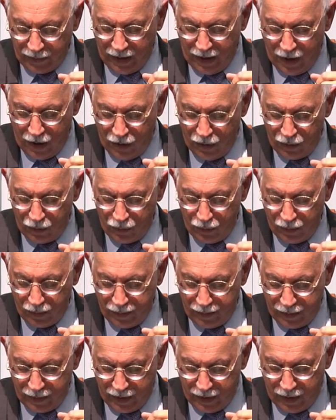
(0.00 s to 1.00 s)
uh,
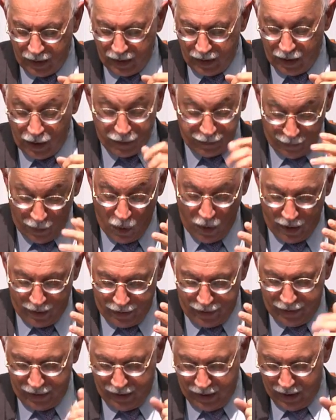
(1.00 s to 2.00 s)
or
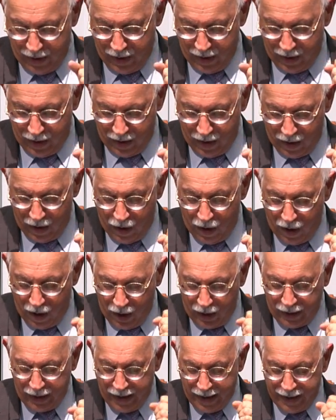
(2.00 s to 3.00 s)
fourth, uh,
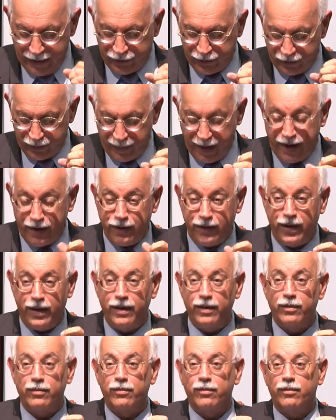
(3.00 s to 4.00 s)
all aid
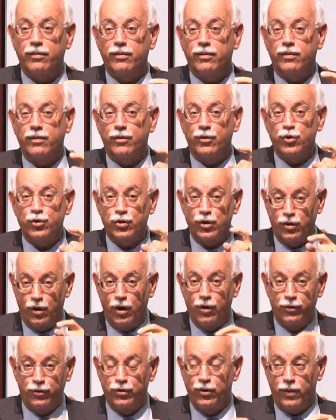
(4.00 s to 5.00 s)
spending should
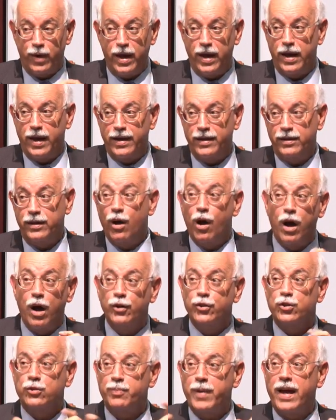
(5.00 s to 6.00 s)
go through AID.
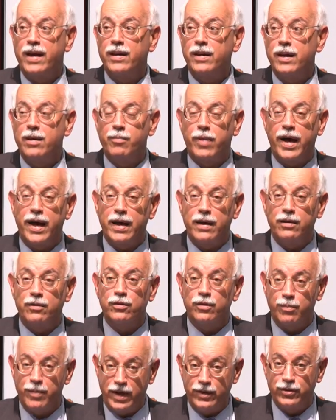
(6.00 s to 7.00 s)
All spending by
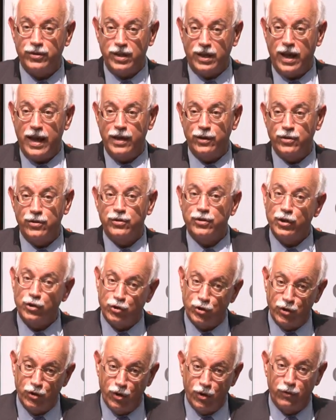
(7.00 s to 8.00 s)
domestic
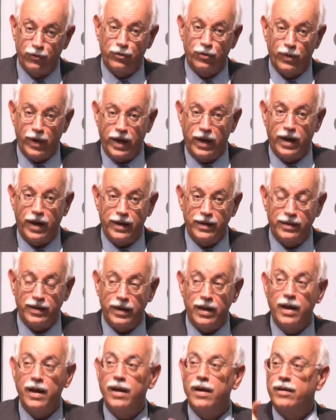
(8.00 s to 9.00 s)
agencies should go through
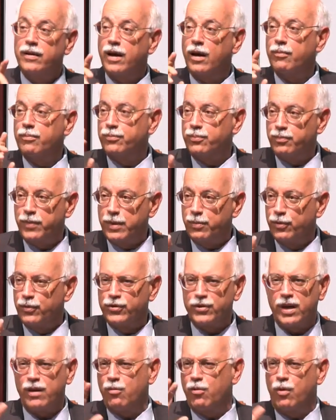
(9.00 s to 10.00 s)
AID. Now, people
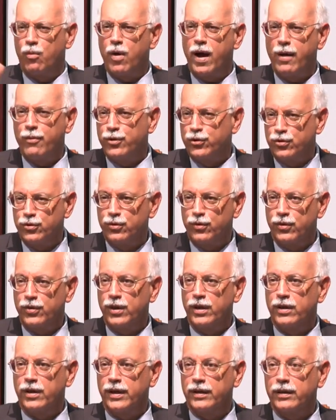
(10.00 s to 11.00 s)
will say, well, why would you do a
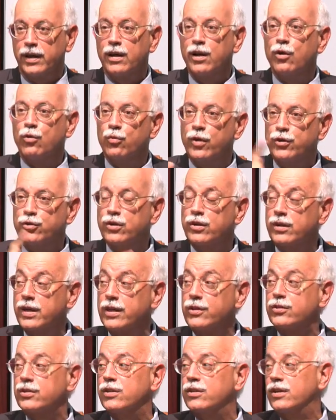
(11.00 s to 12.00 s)
thing like that? Richard
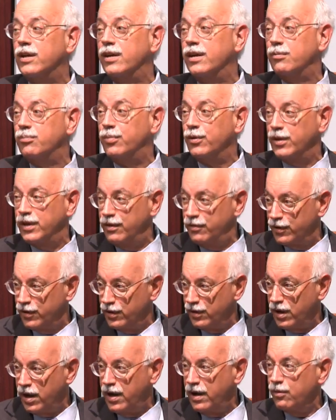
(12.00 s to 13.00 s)
Nixon did it, believe it
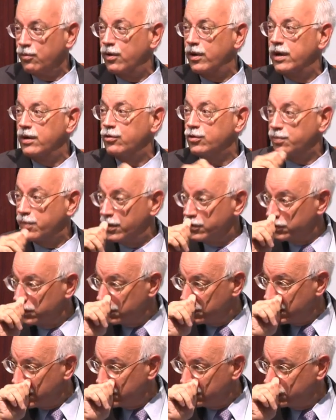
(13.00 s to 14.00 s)
or not, when he was
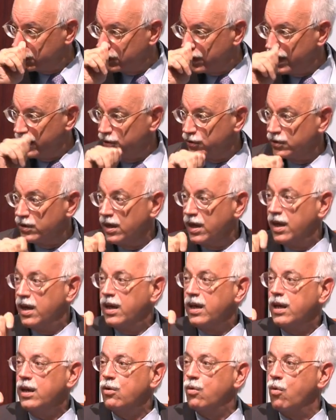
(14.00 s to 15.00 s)
President of the United States.
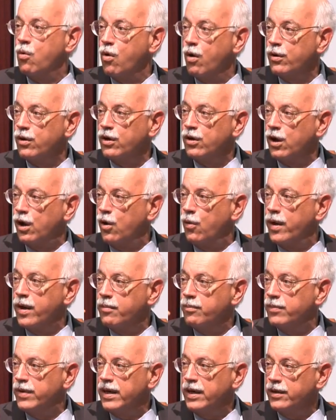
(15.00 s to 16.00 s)
He ordered
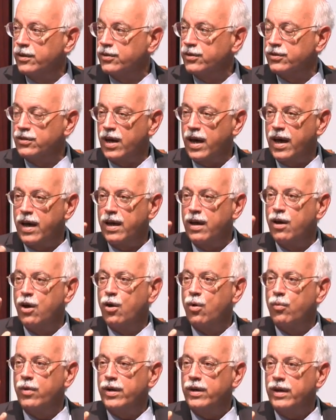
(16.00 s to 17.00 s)
OMB to say,
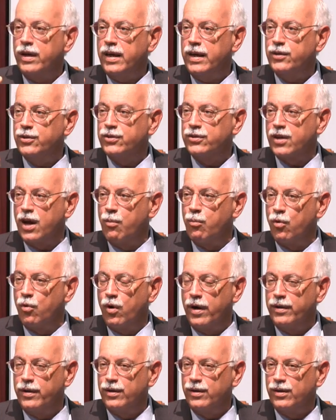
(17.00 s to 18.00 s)
we need
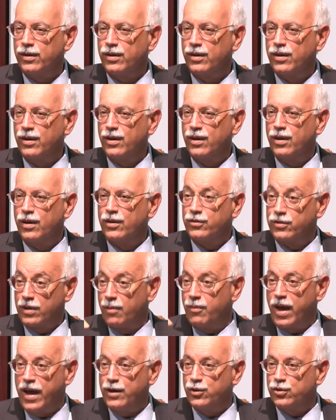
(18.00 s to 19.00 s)
someone
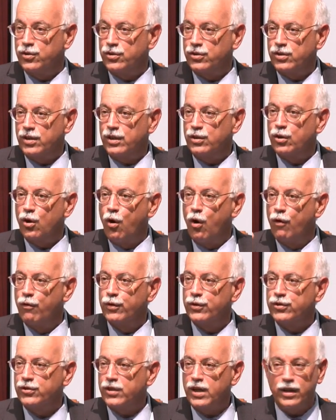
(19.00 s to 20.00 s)
some agency to
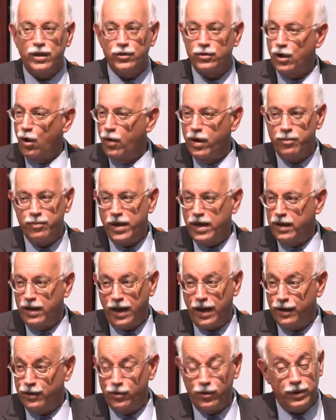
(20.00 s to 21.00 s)
oversee, because OMB
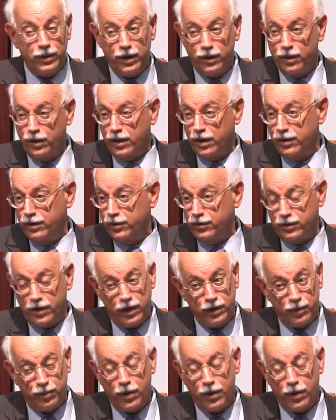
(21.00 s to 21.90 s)
can't do it, neither can the State